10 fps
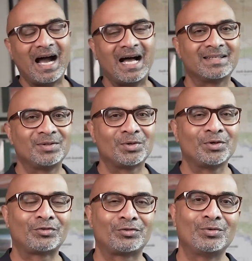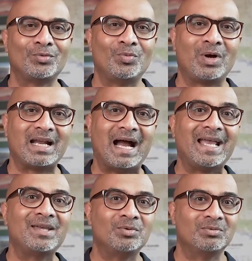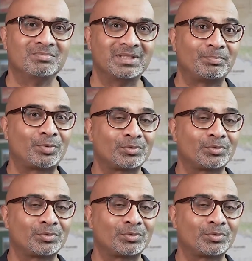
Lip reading: I'll talk you through the